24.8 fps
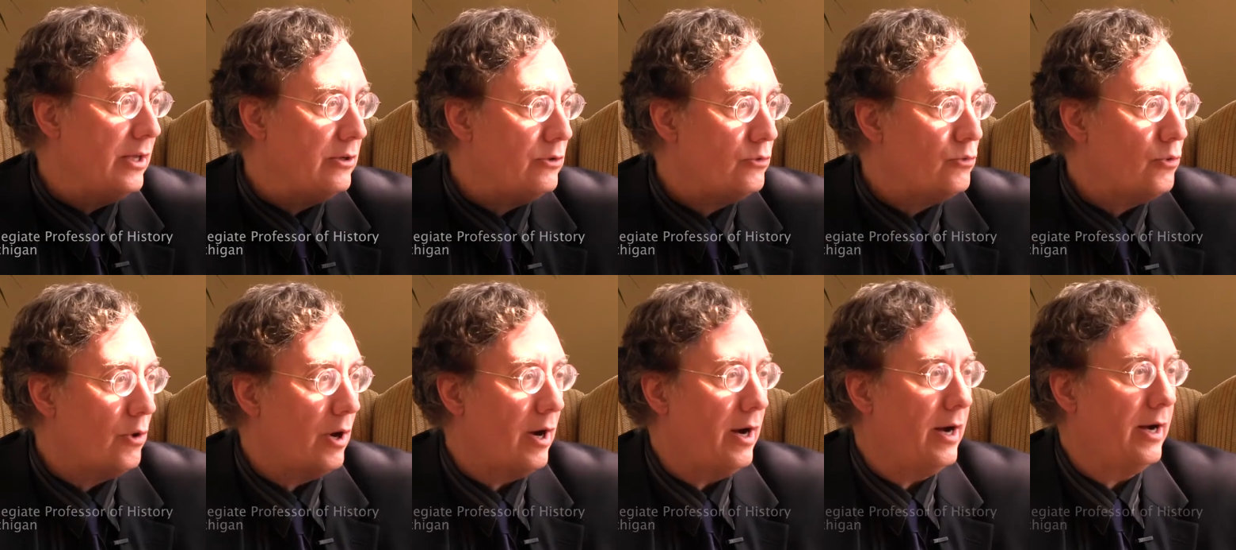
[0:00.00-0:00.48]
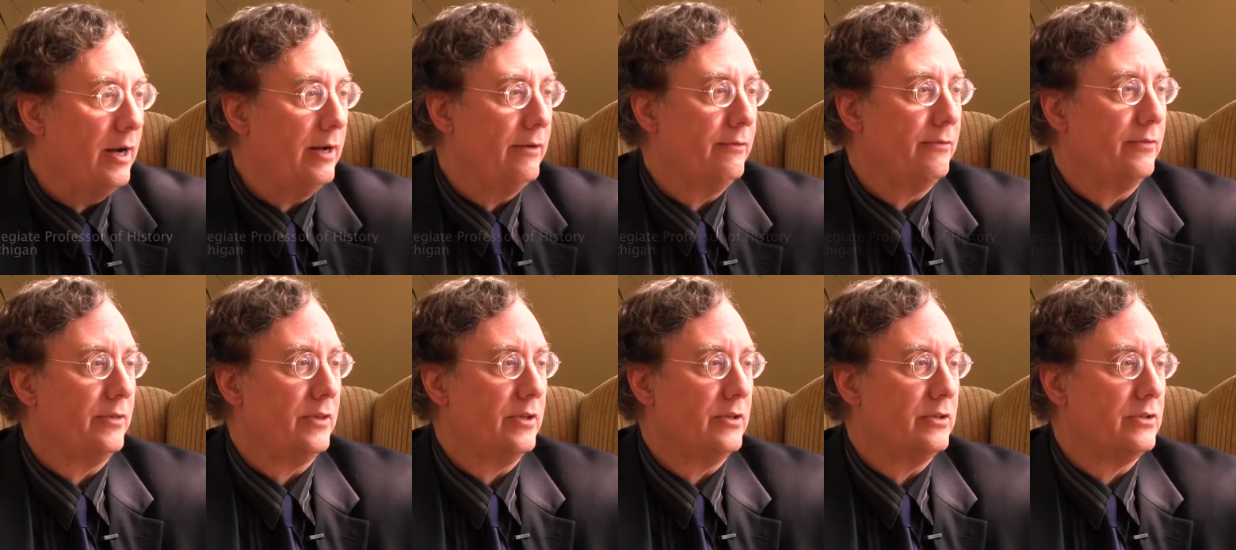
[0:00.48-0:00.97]
that
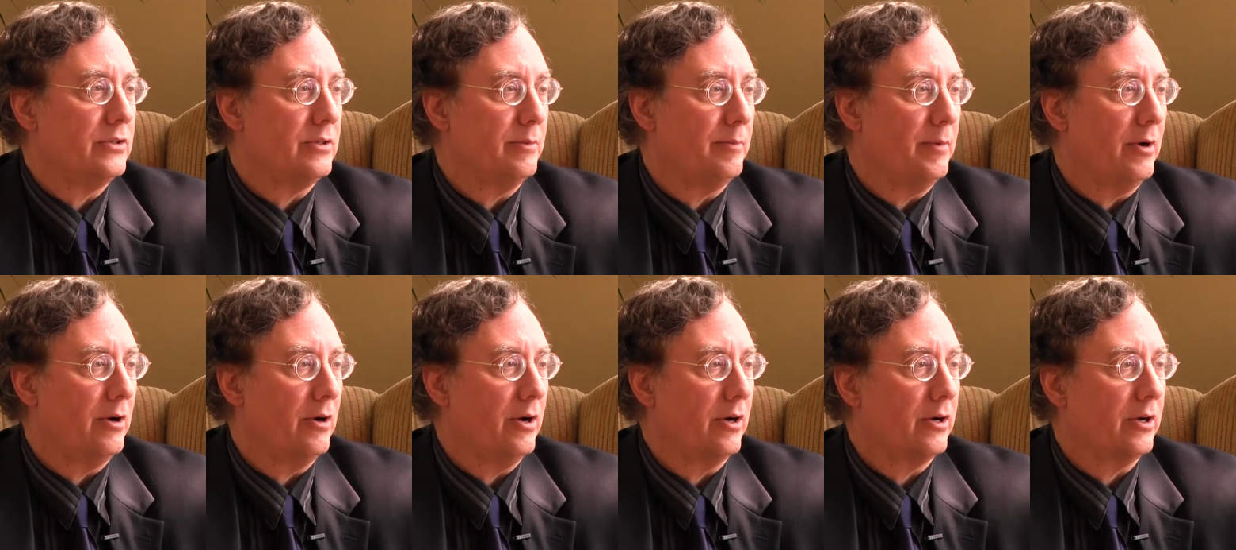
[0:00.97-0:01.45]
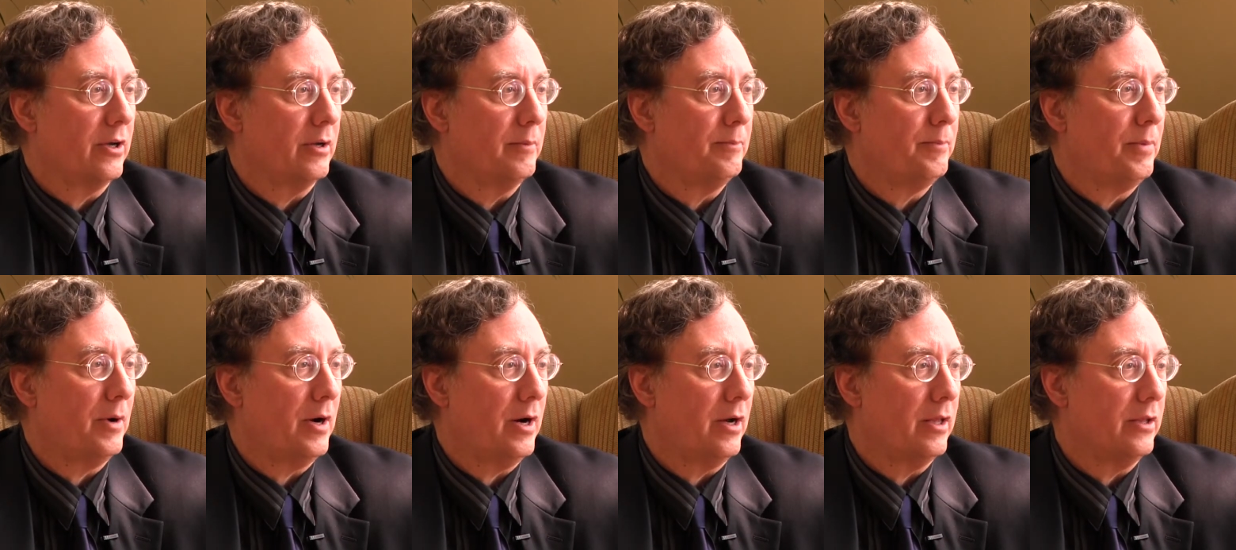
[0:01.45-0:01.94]
drive this
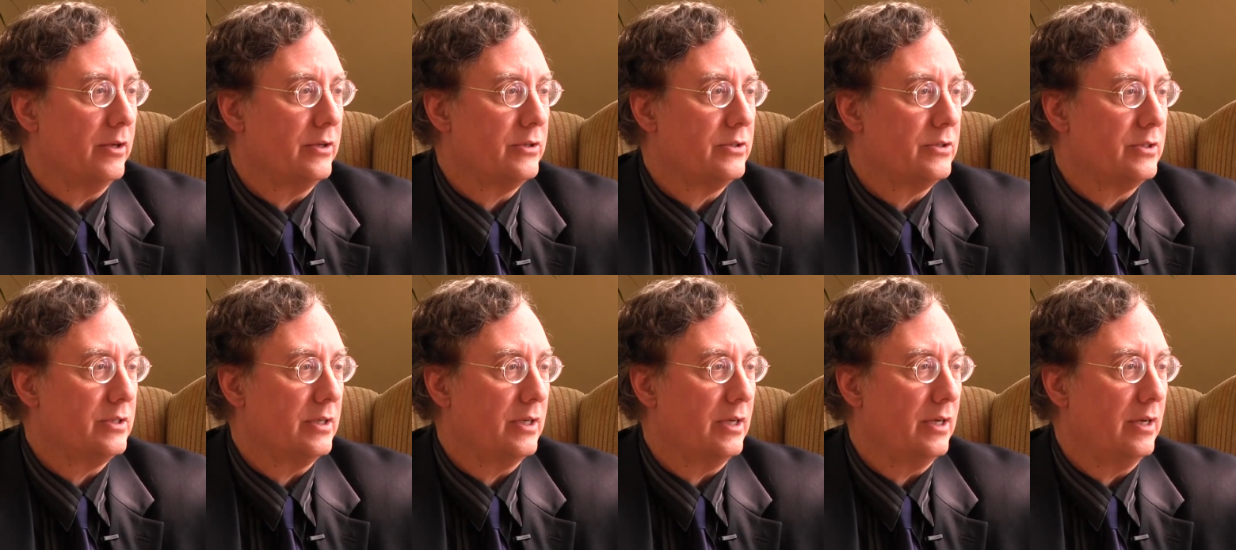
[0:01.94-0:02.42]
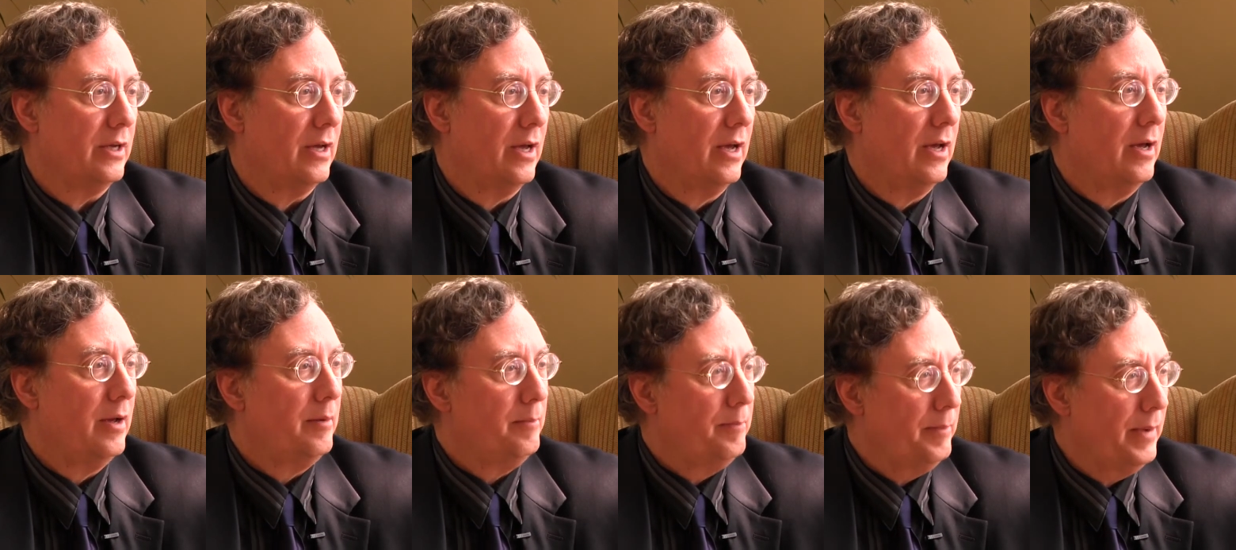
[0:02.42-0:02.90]
American policy
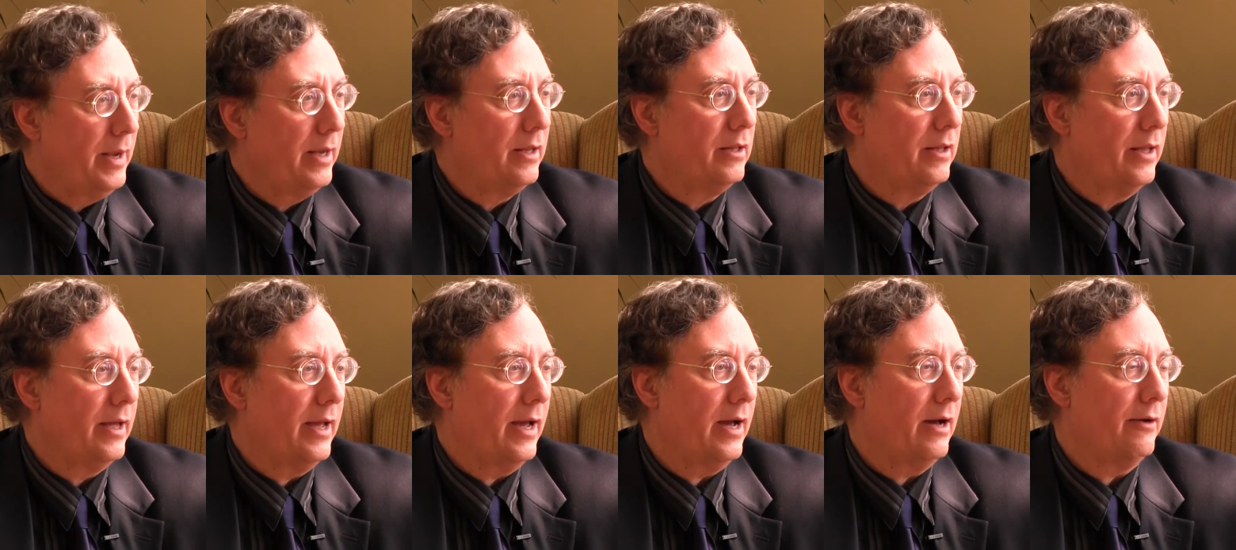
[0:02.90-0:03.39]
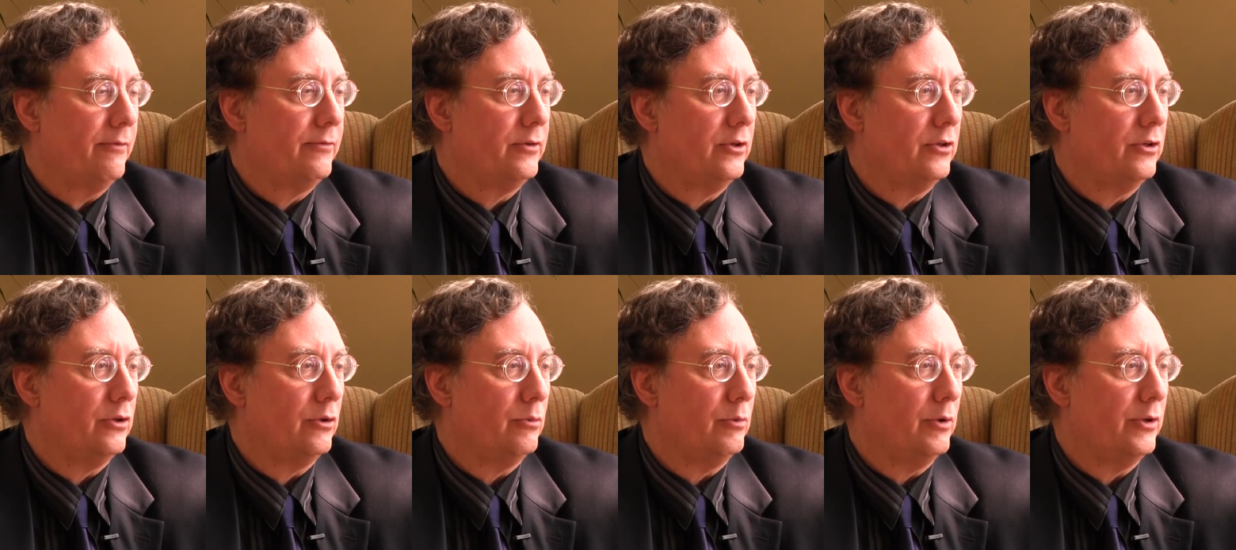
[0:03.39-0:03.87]
mainly have to
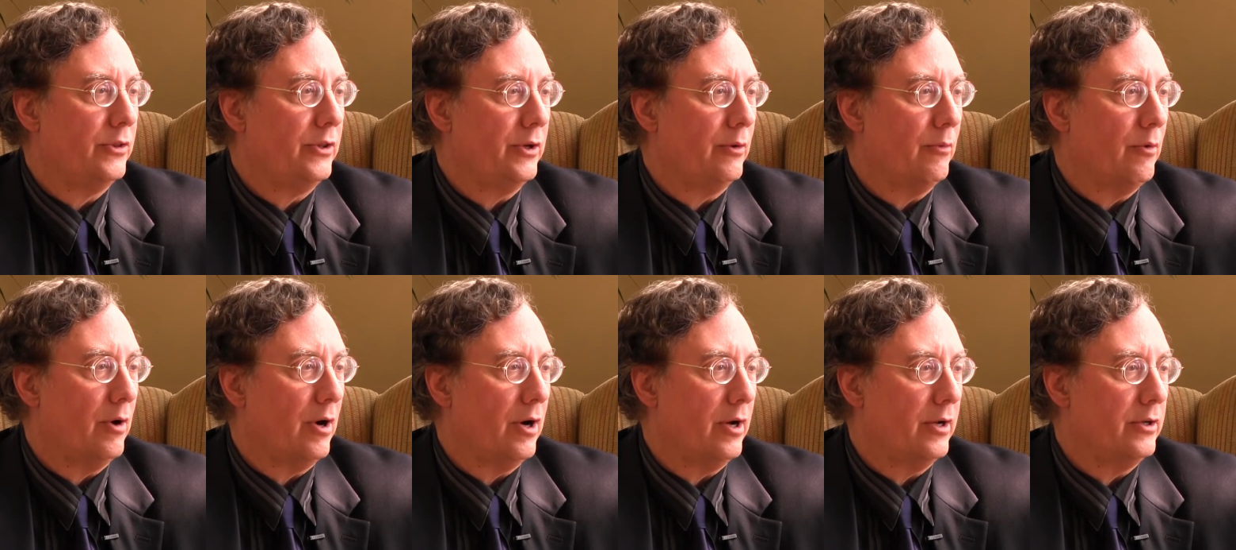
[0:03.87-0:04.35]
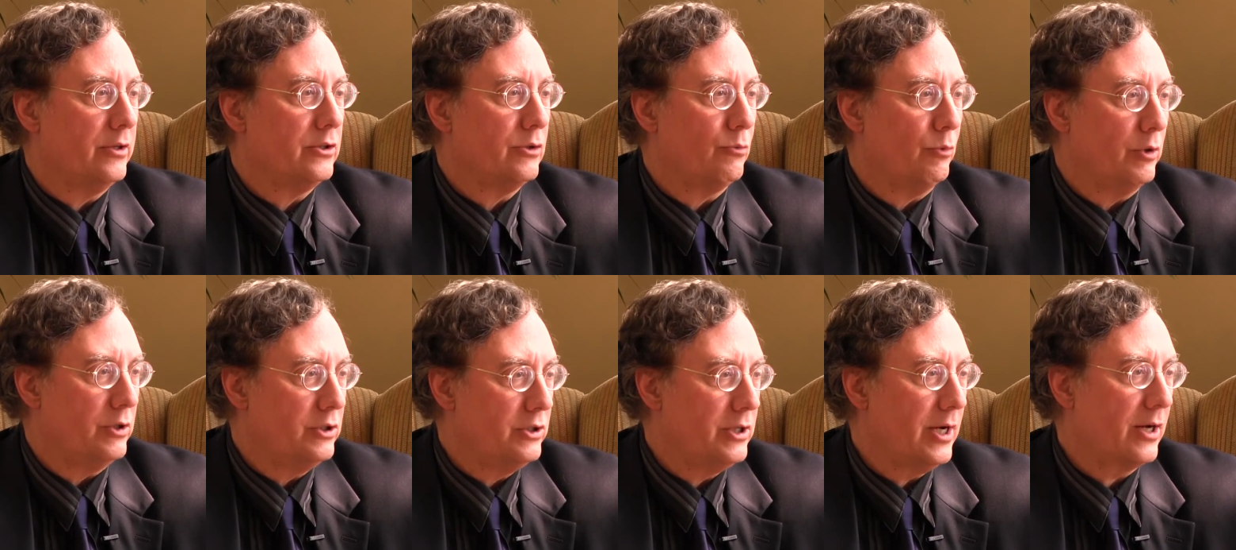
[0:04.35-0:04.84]
do with Iran's
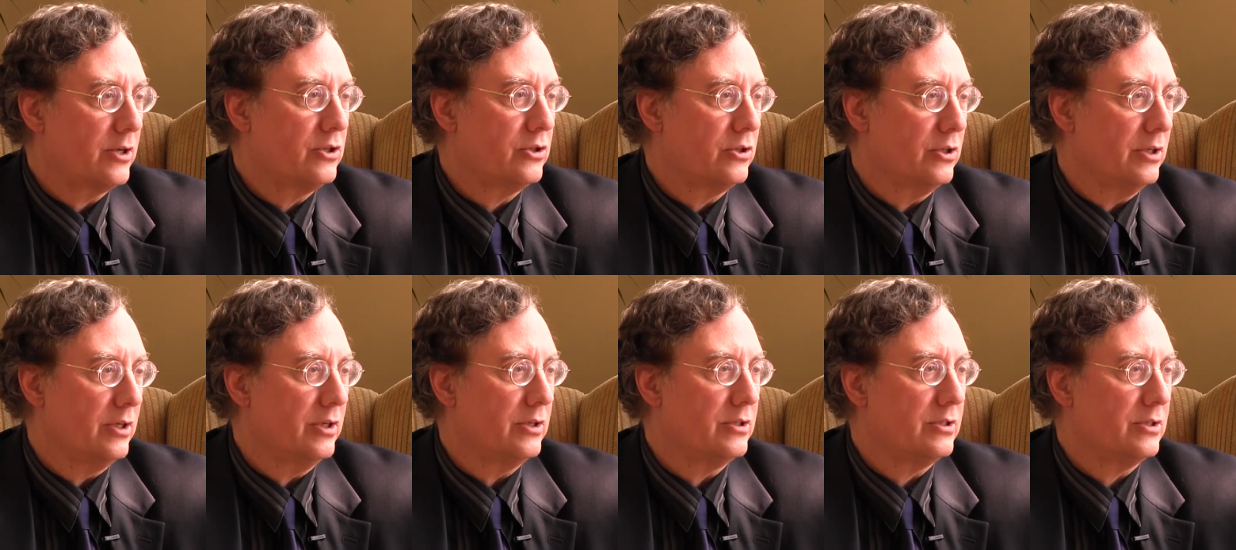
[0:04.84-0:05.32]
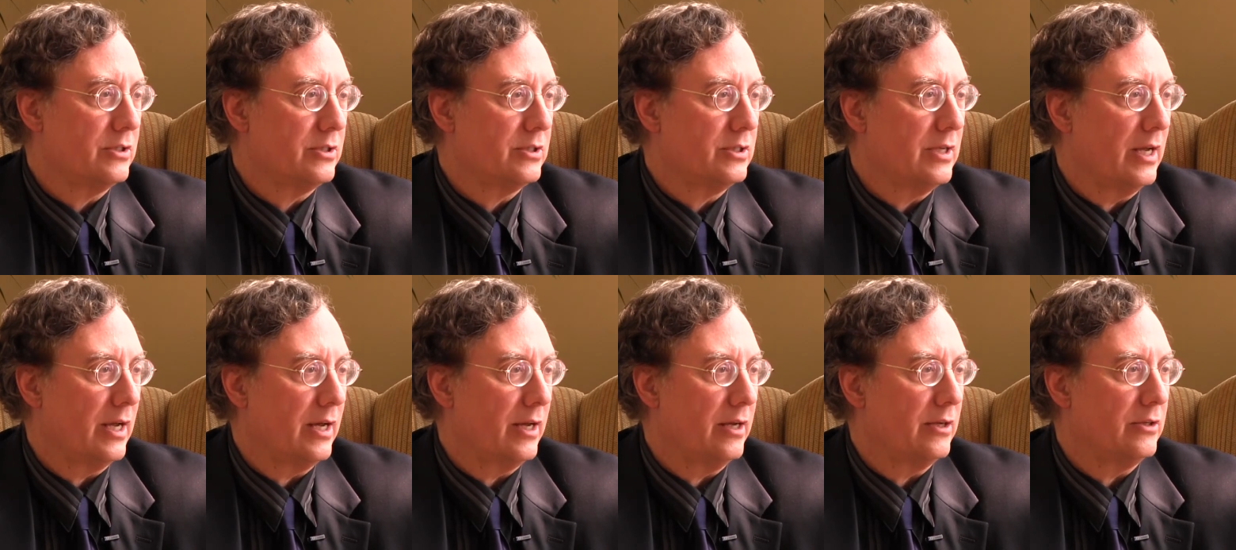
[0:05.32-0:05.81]
rejectionist
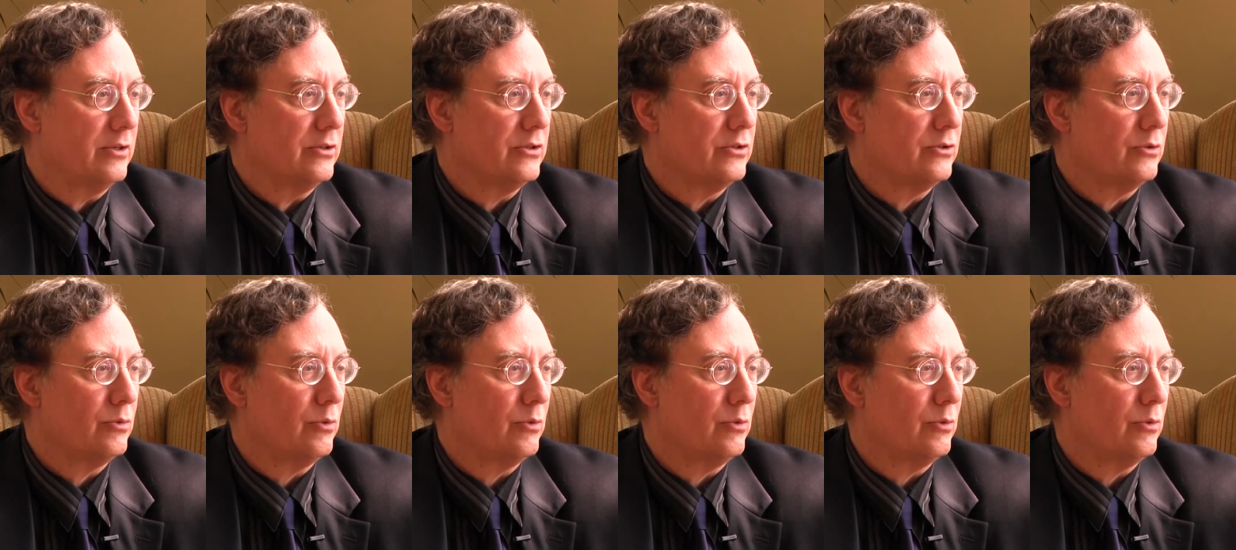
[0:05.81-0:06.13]
stance